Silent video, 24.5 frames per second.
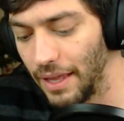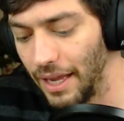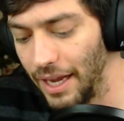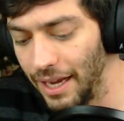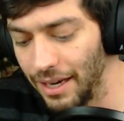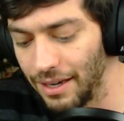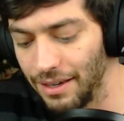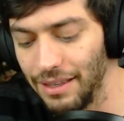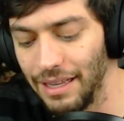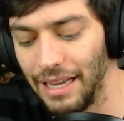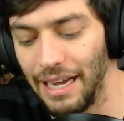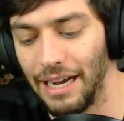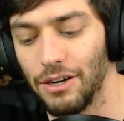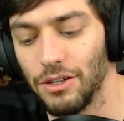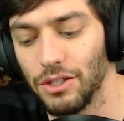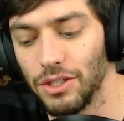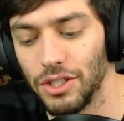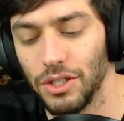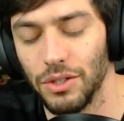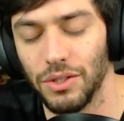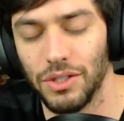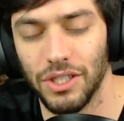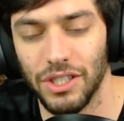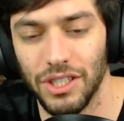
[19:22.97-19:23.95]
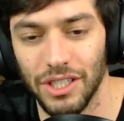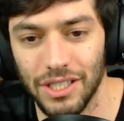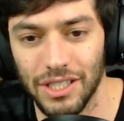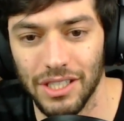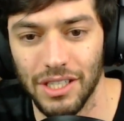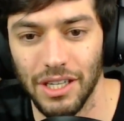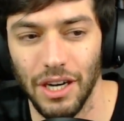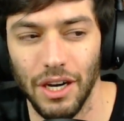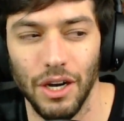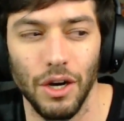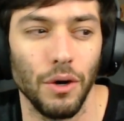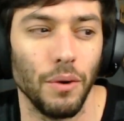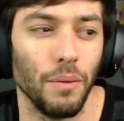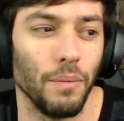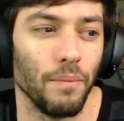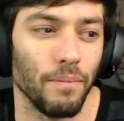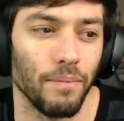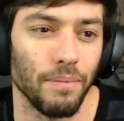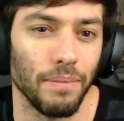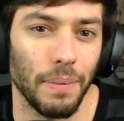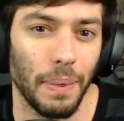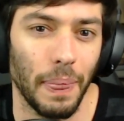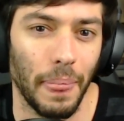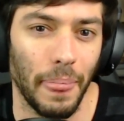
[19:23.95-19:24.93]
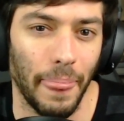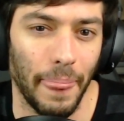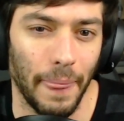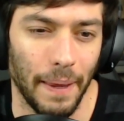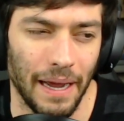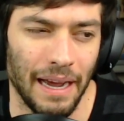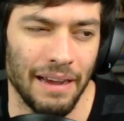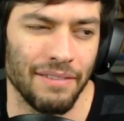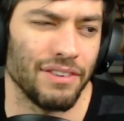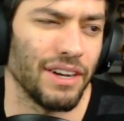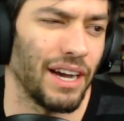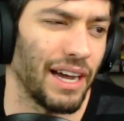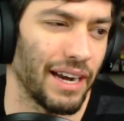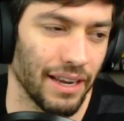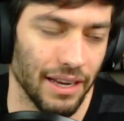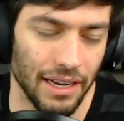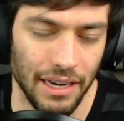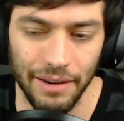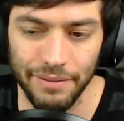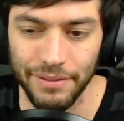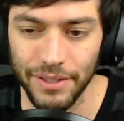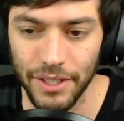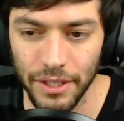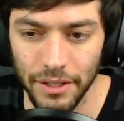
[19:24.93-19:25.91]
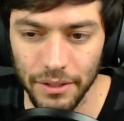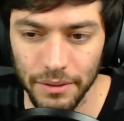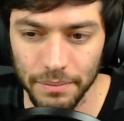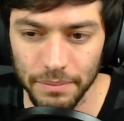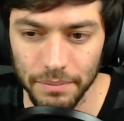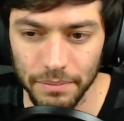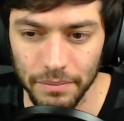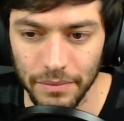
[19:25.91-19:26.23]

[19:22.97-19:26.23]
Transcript: It allows you to just go, I've got it covered.